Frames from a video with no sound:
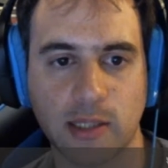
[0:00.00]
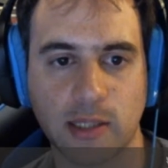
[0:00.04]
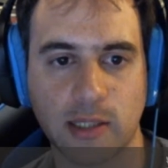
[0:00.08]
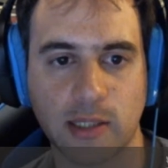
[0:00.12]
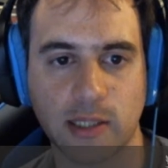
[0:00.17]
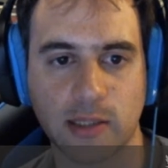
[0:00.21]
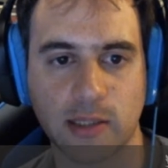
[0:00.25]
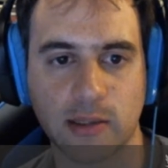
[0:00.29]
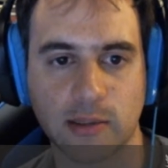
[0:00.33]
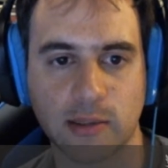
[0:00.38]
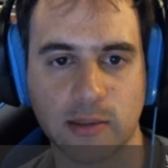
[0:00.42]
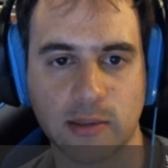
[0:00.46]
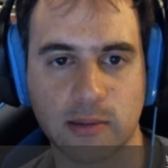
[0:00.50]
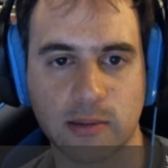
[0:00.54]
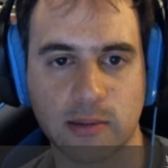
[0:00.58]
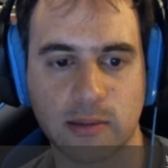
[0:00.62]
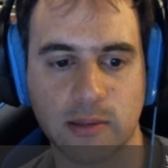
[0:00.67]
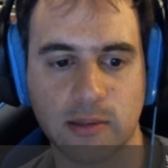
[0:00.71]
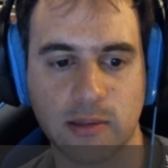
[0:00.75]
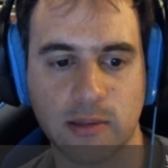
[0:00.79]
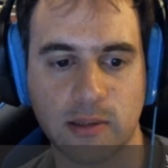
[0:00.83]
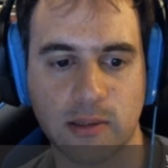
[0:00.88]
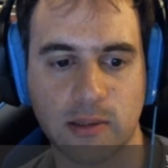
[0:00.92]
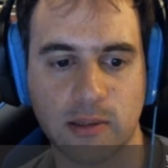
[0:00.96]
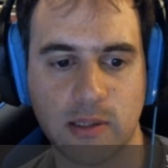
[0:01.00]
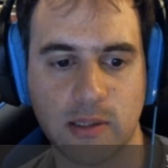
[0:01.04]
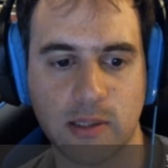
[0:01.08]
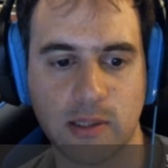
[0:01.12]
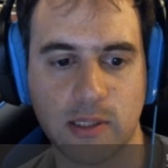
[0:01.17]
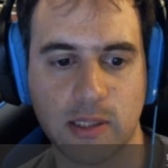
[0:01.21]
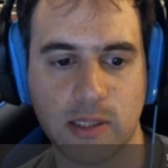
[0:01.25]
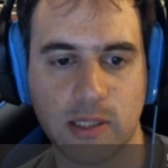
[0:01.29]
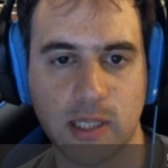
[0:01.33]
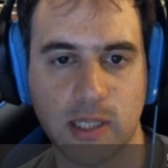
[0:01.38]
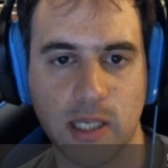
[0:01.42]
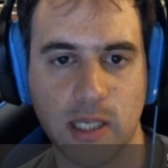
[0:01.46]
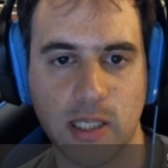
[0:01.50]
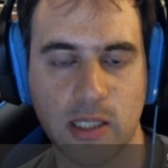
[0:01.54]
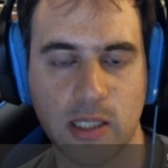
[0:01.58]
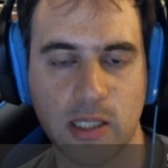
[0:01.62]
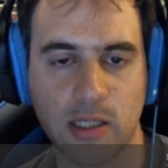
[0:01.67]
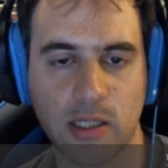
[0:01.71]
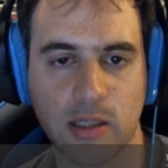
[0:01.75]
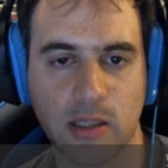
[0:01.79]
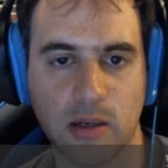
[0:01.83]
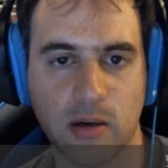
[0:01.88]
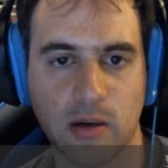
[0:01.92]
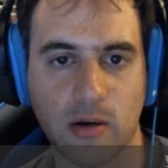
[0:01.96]
and then
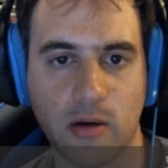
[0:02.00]
take.